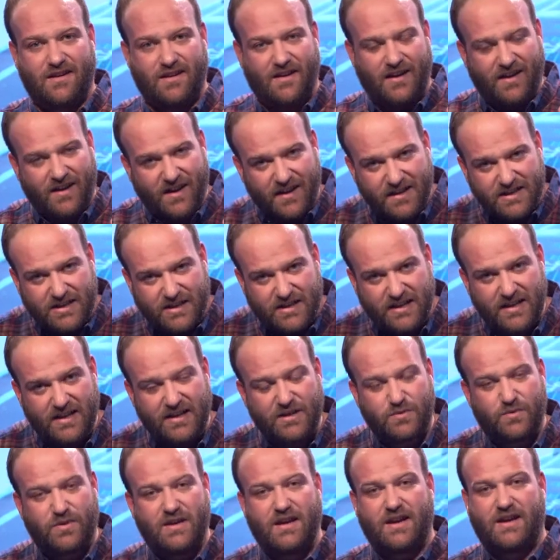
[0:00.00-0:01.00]
And I just think
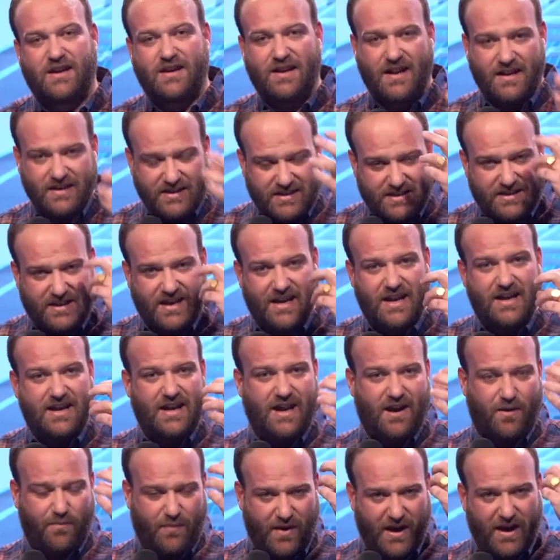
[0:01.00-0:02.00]
as we can understand
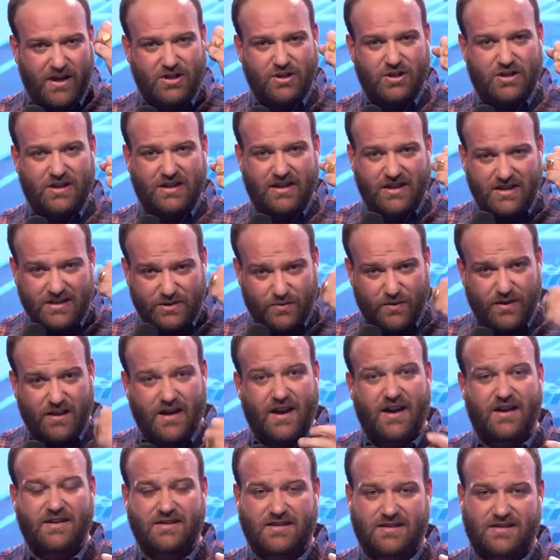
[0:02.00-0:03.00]
how patient He is with
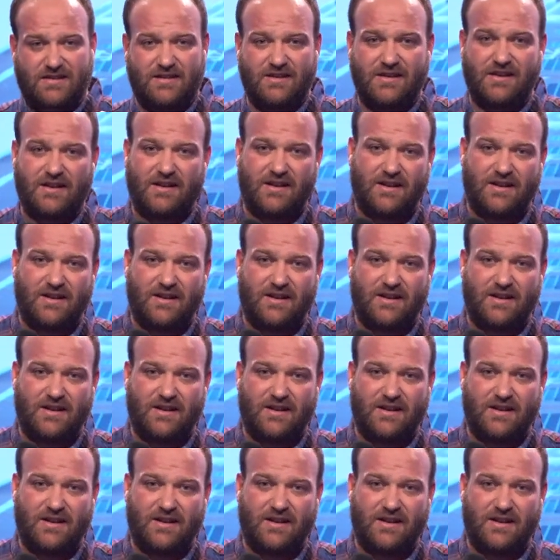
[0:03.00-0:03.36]
us